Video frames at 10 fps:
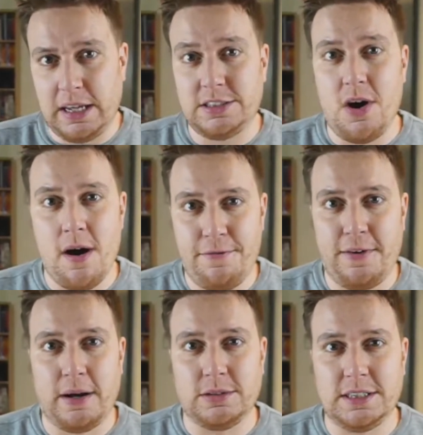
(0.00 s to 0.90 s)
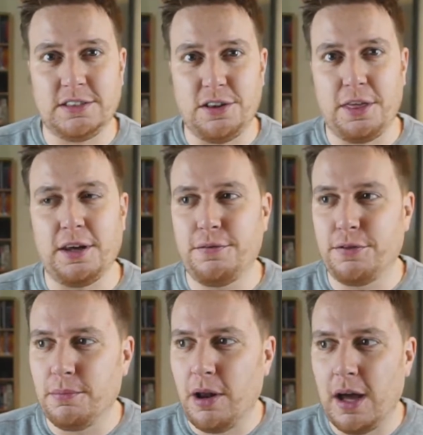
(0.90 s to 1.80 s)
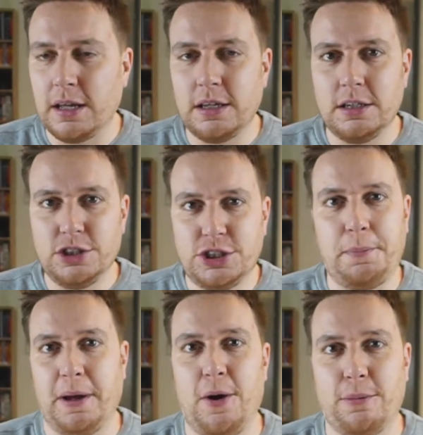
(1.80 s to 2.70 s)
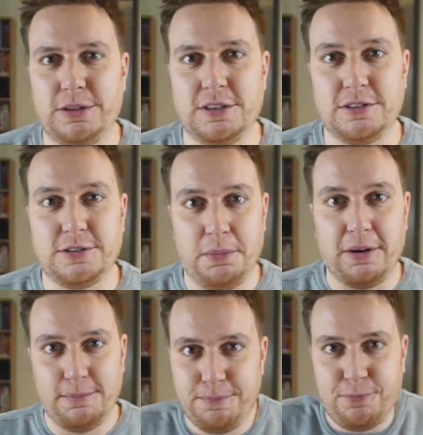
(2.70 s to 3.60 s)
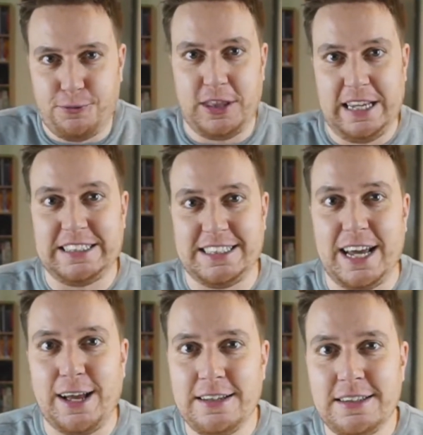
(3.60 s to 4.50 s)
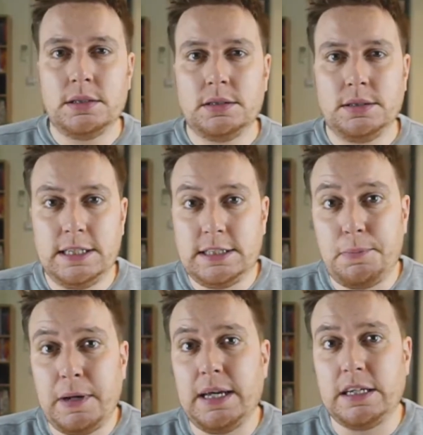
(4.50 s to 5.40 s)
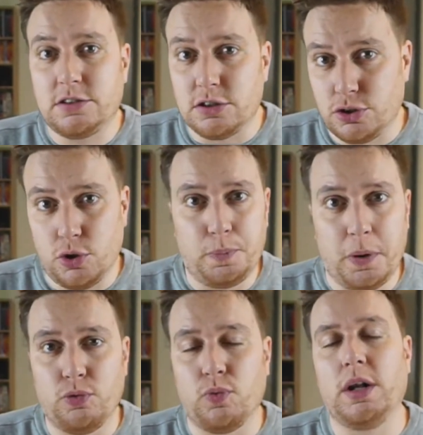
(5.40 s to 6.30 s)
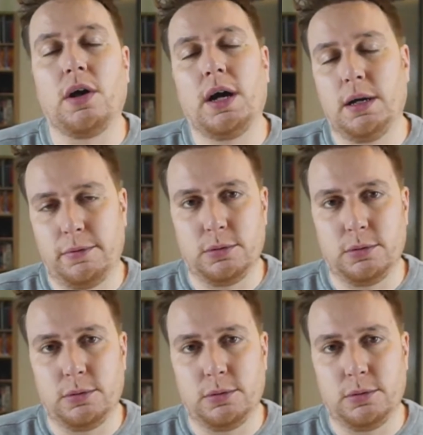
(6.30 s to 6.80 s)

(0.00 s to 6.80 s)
I've found, is to think of them like shipping options, but for the internet. TCP is the super reliable